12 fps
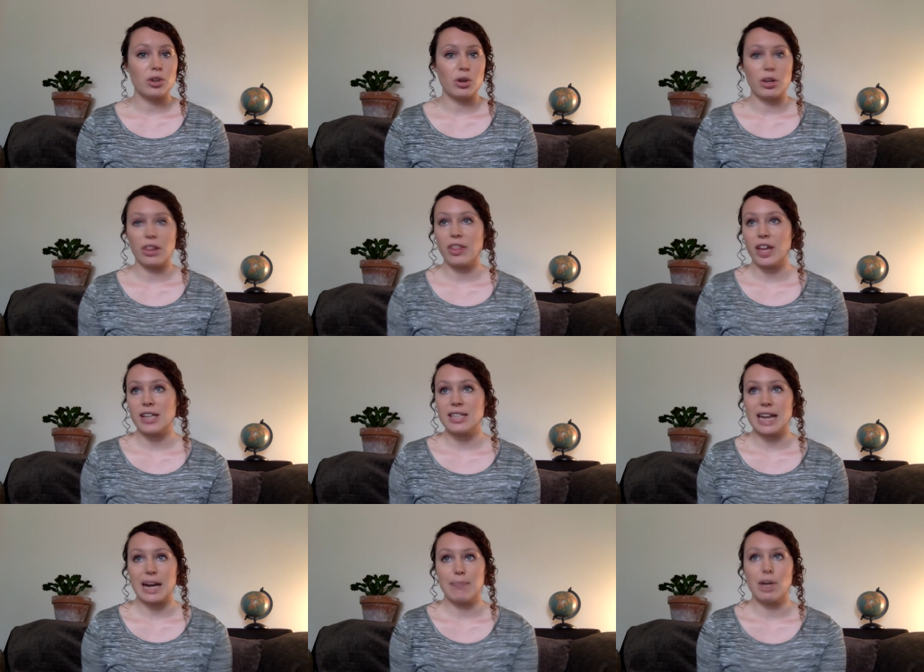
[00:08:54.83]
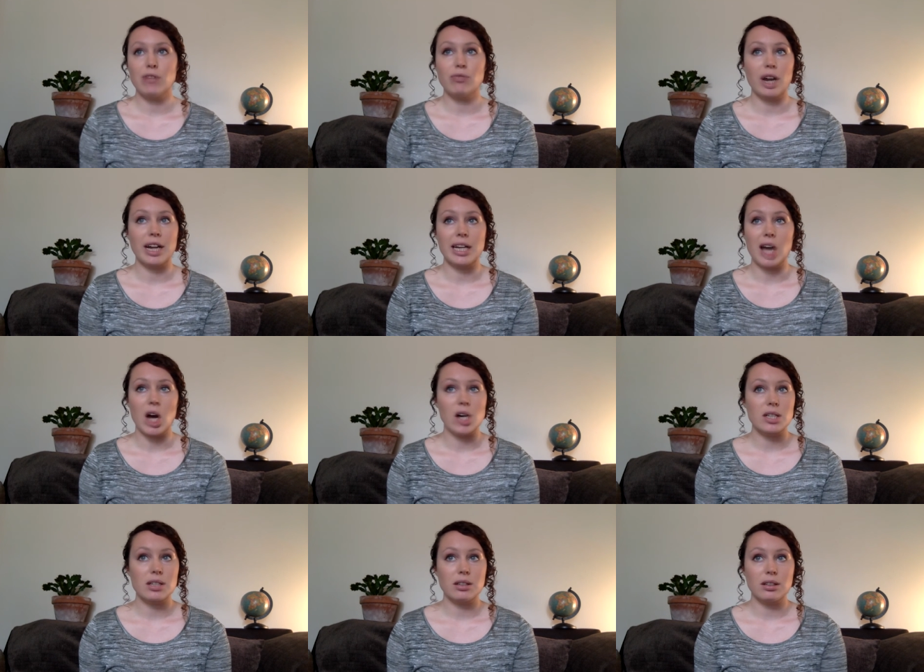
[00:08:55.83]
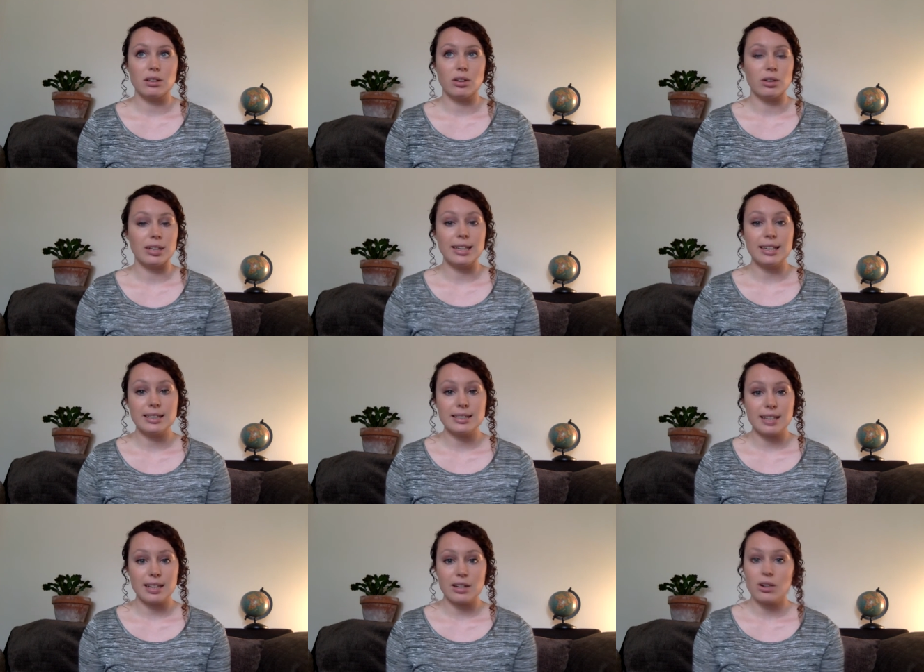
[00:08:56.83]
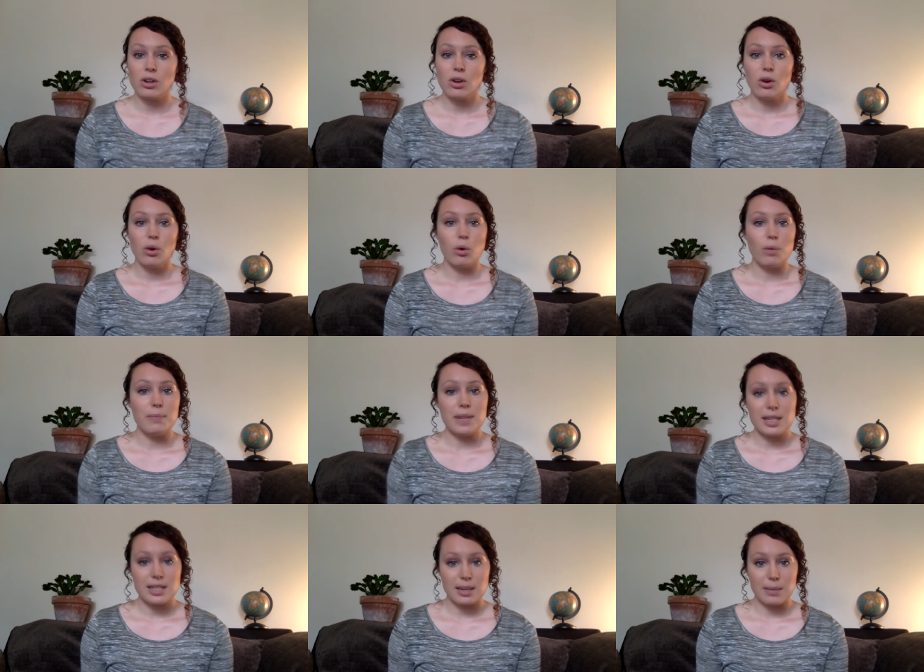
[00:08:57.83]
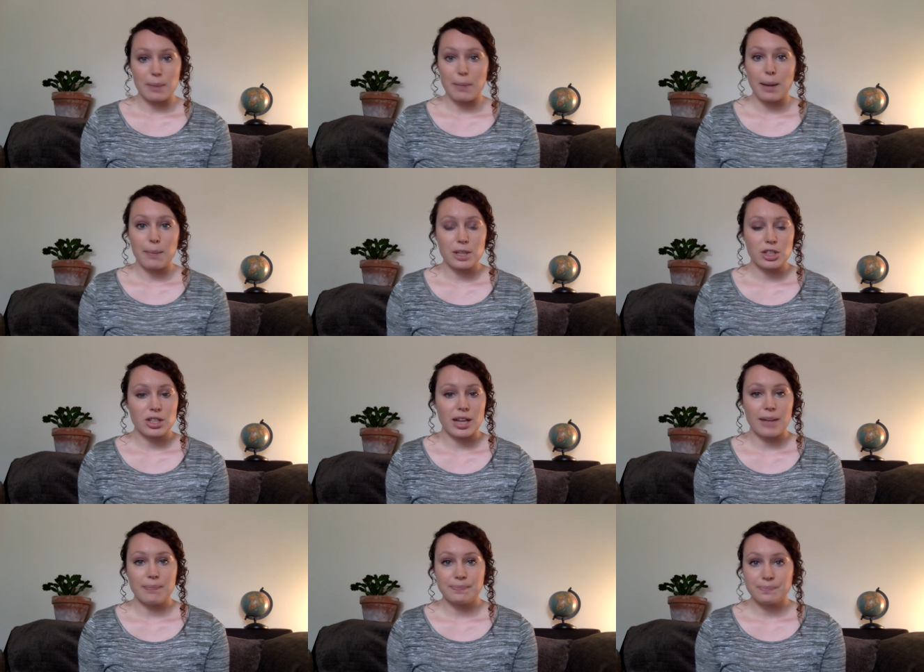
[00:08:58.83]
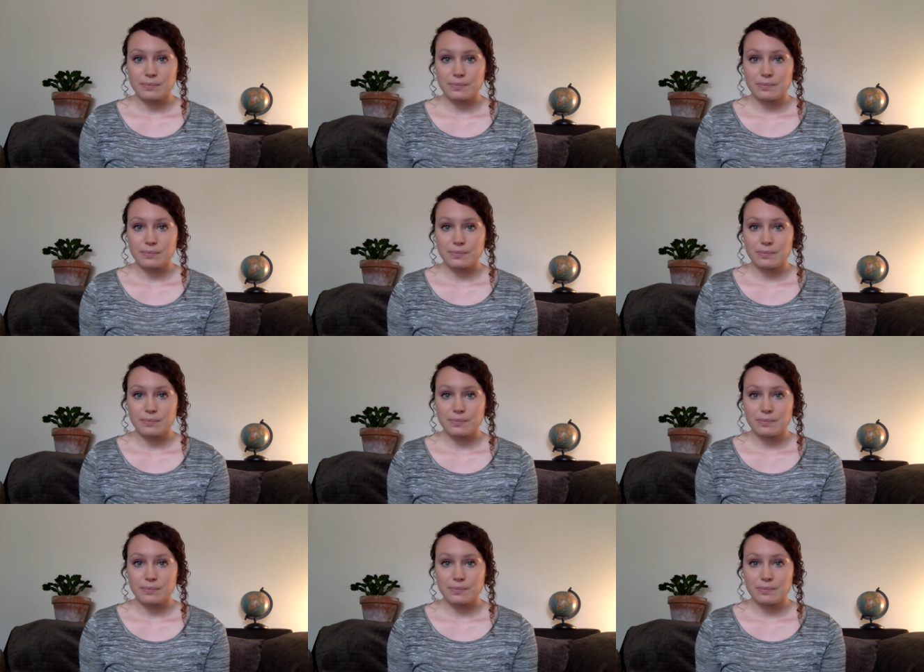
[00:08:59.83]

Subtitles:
On Thursday, I might write an article on LinkedIn or Medium and publish that